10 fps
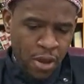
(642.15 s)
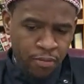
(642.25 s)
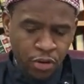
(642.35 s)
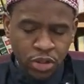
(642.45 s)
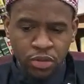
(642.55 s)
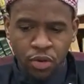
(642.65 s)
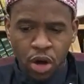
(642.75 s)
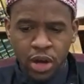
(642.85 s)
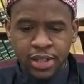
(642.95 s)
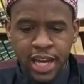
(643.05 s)
First of all,
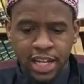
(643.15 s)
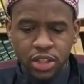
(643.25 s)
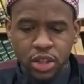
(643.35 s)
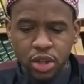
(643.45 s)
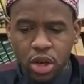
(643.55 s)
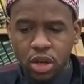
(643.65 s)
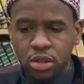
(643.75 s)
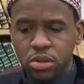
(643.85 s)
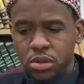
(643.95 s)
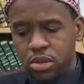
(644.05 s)
is ask Allah
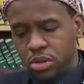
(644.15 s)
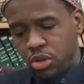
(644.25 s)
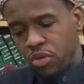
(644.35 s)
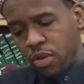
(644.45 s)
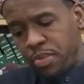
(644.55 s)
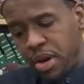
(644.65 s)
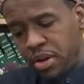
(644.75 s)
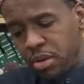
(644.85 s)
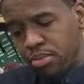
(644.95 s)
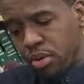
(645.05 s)
to repair
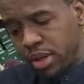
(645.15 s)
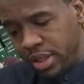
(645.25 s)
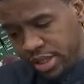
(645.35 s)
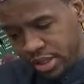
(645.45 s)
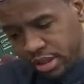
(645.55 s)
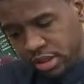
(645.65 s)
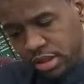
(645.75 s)
your brokenness.